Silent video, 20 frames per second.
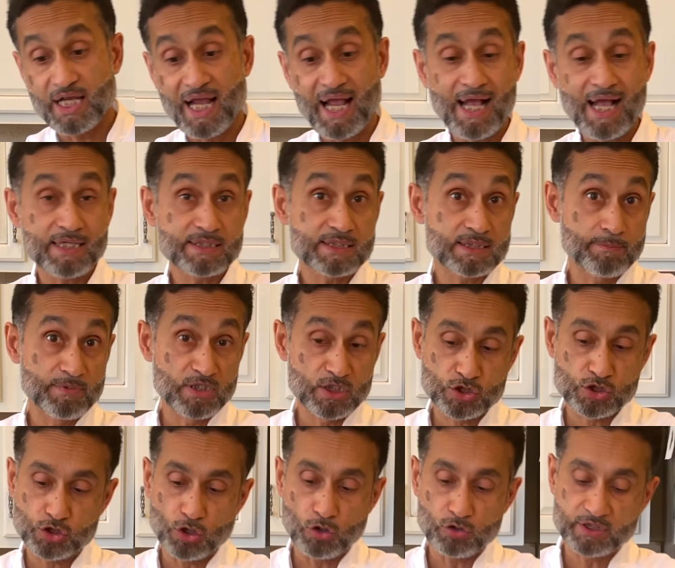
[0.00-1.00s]
has some of the
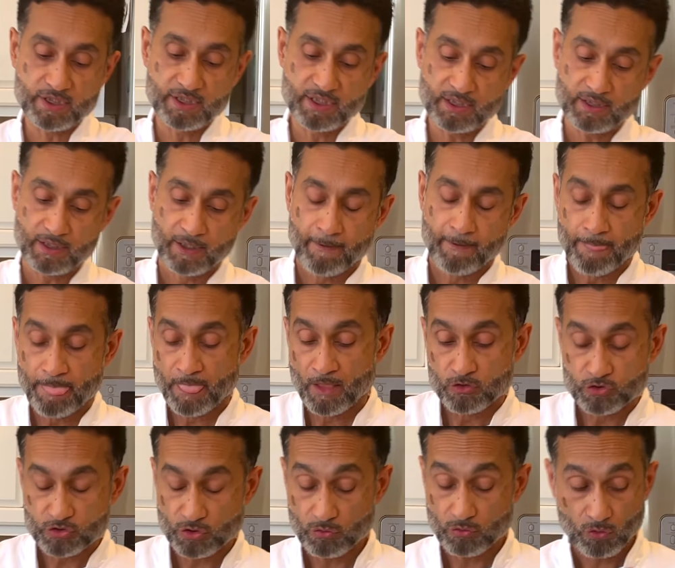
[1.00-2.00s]
salt in it.
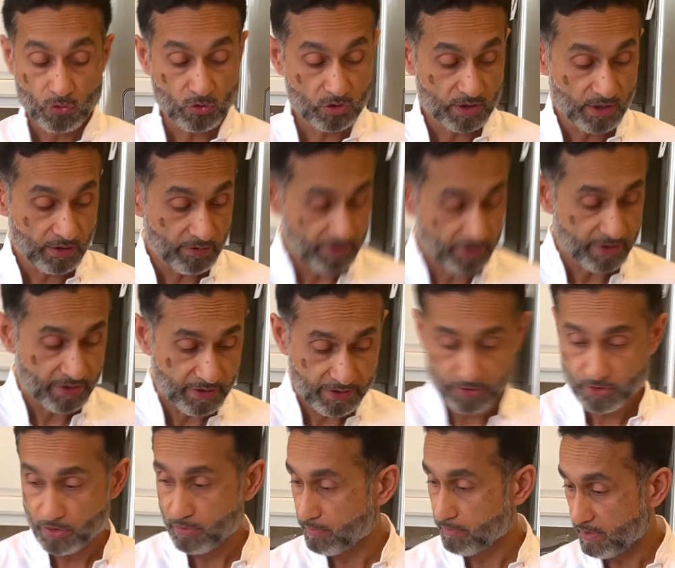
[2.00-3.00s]
So ordinarily, you
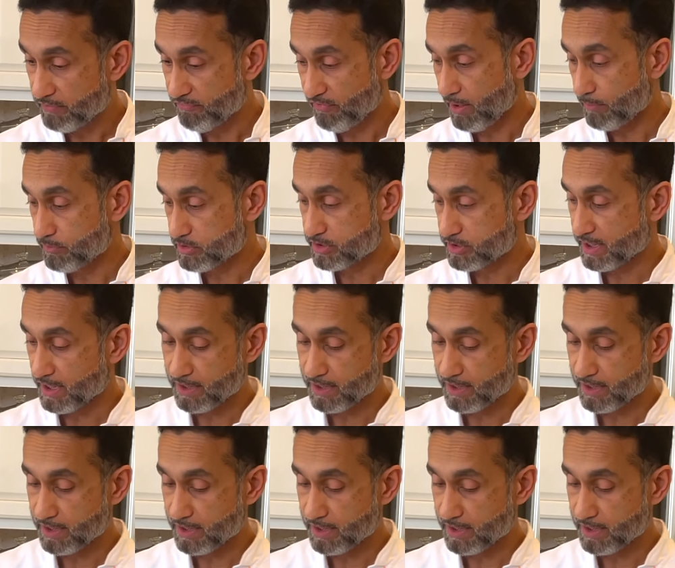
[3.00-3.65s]
know, if I was to get